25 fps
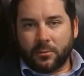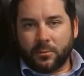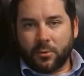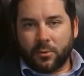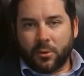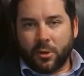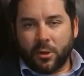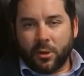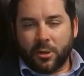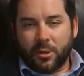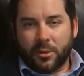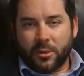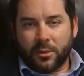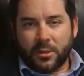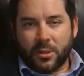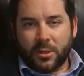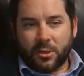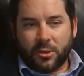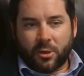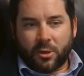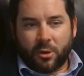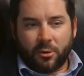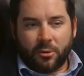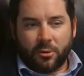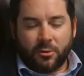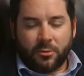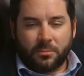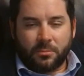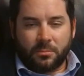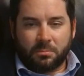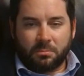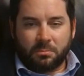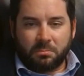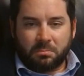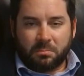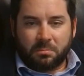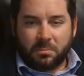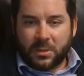there's a
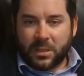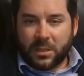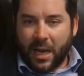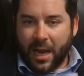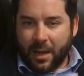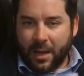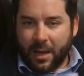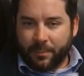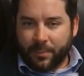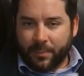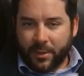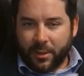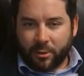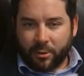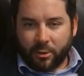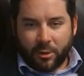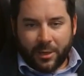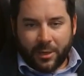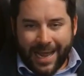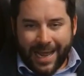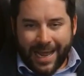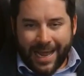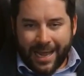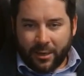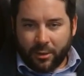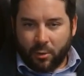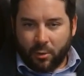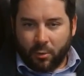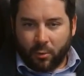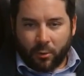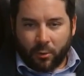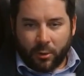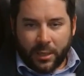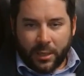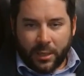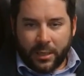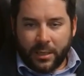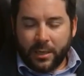certain topic or
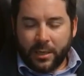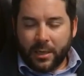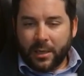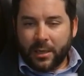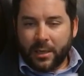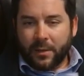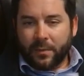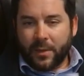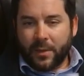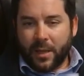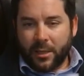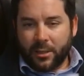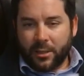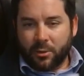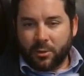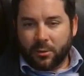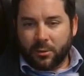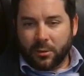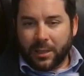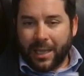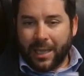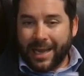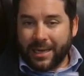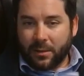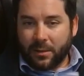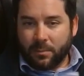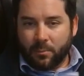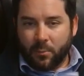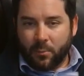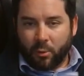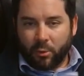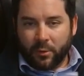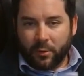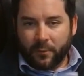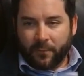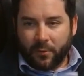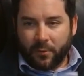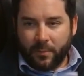category that you'd like
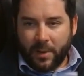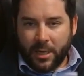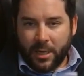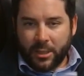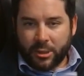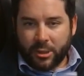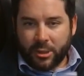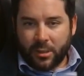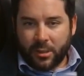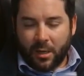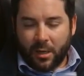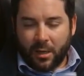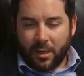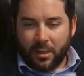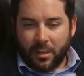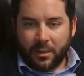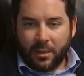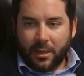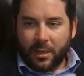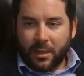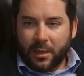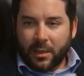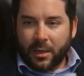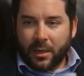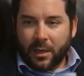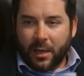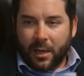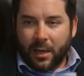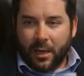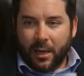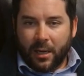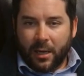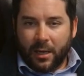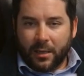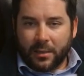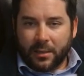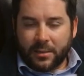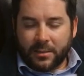more information on,
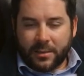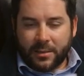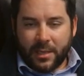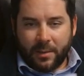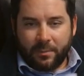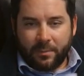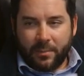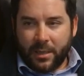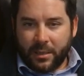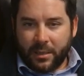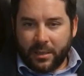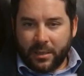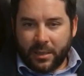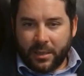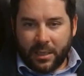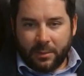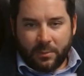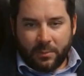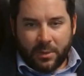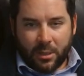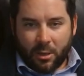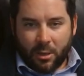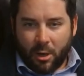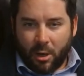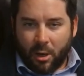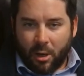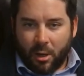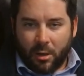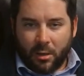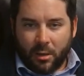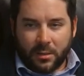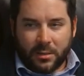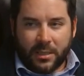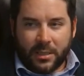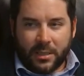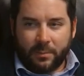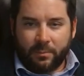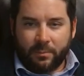give me a
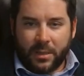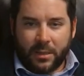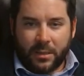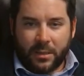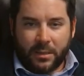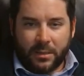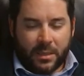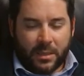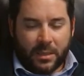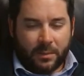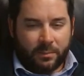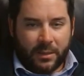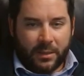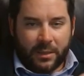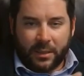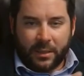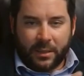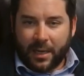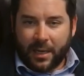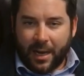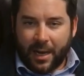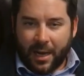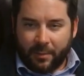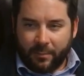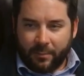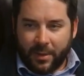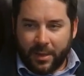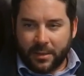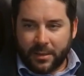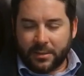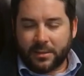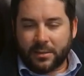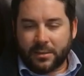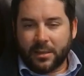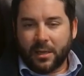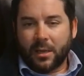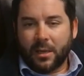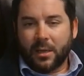call, send me something in the
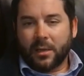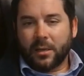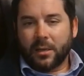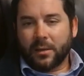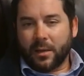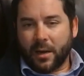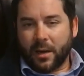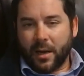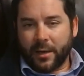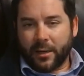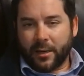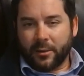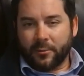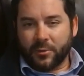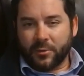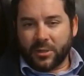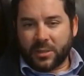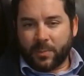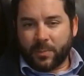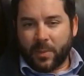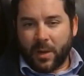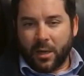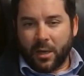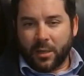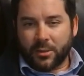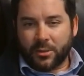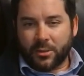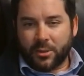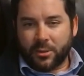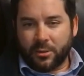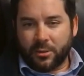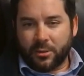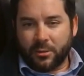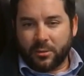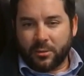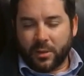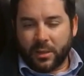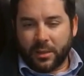comments that I can respond
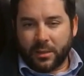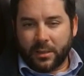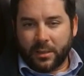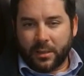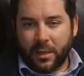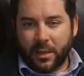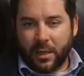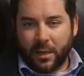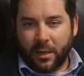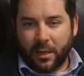to and